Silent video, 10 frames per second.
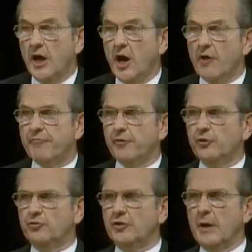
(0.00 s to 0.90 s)
A
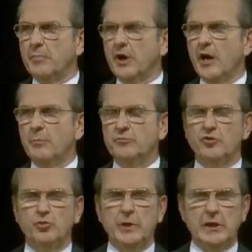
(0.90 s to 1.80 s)
first step comes
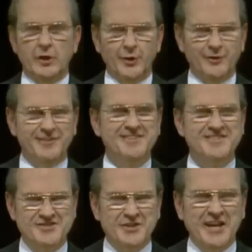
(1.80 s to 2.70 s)
as we learn
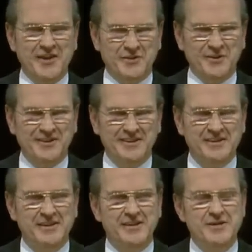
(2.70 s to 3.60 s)
together
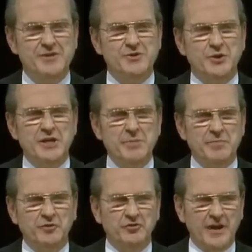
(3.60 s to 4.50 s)
to keep
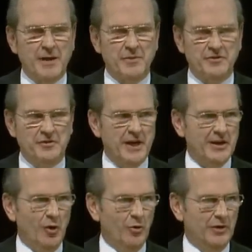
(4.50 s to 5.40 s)
the Sabbath day
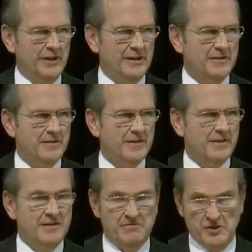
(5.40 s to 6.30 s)
holy.
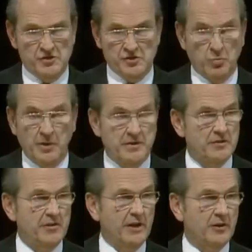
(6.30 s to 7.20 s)
This is one of the
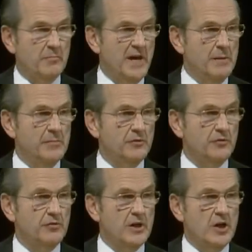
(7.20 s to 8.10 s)
Ten
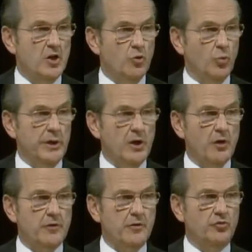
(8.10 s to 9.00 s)
Commandments. We
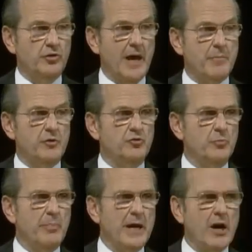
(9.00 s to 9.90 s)
honor the Sabbath to
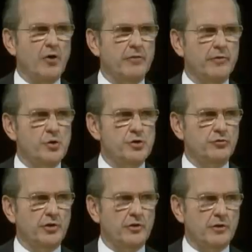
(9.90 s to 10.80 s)
pay our
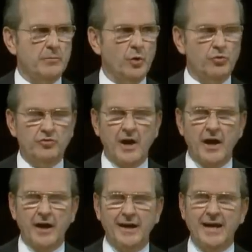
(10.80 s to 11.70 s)
devotions unto the Most
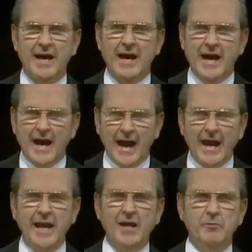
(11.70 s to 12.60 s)
High,
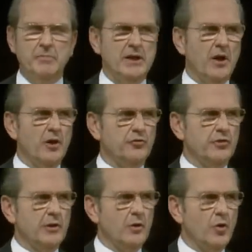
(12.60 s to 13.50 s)
and because
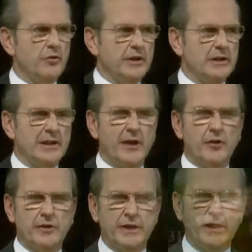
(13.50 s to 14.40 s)
the Lord
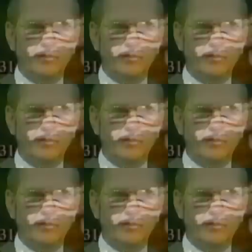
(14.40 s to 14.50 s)
declared it